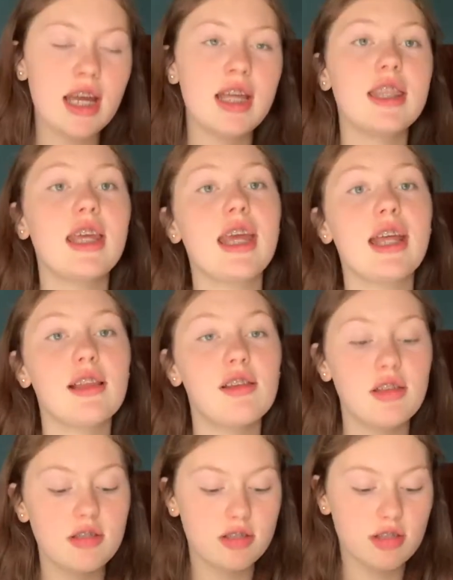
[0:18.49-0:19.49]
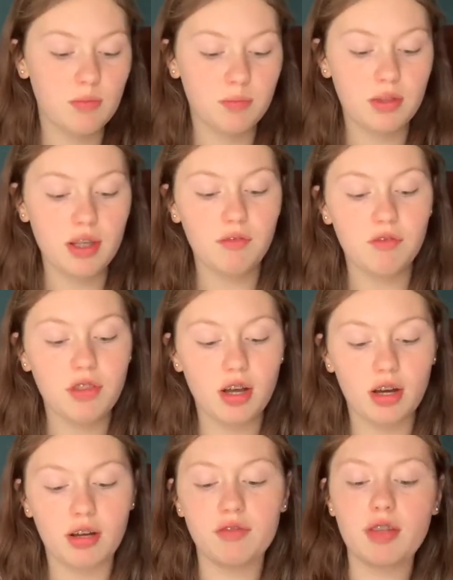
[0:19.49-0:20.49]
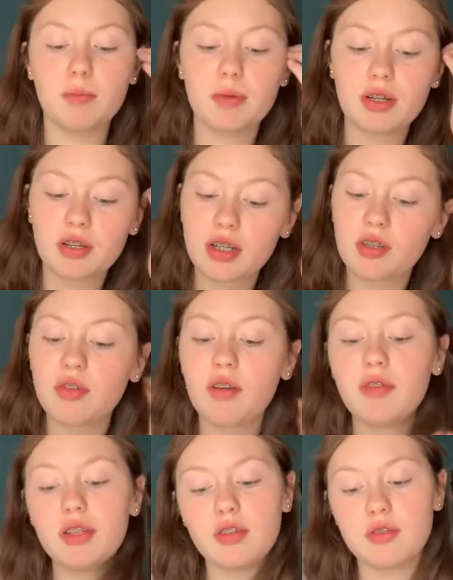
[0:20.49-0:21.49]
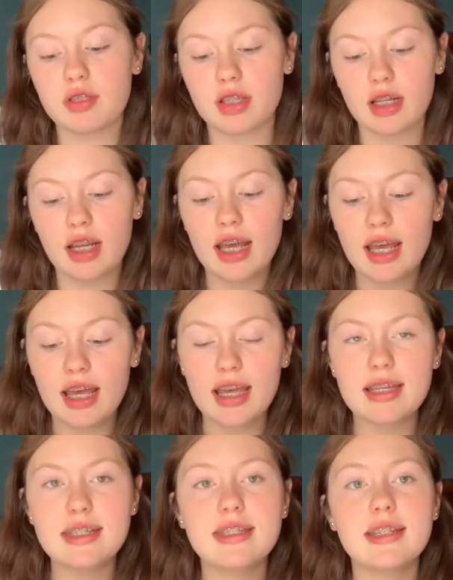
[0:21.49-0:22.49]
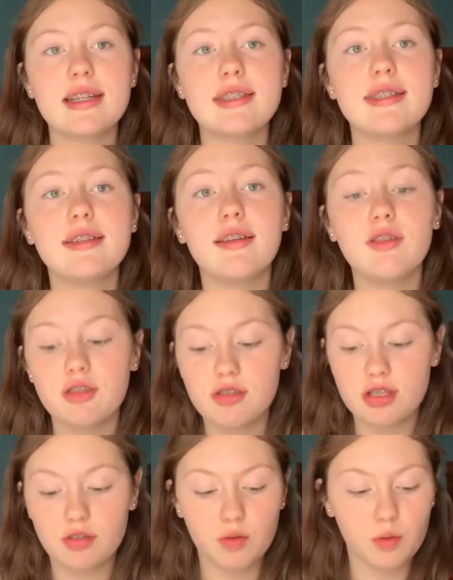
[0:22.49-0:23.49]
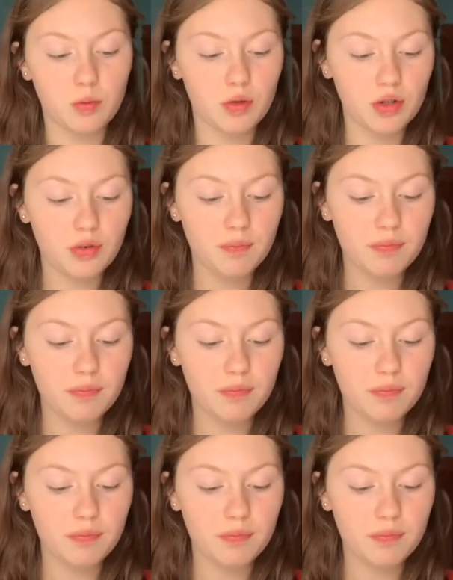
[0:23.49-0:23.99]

the English simply thought of the American Revolution as just another civil war.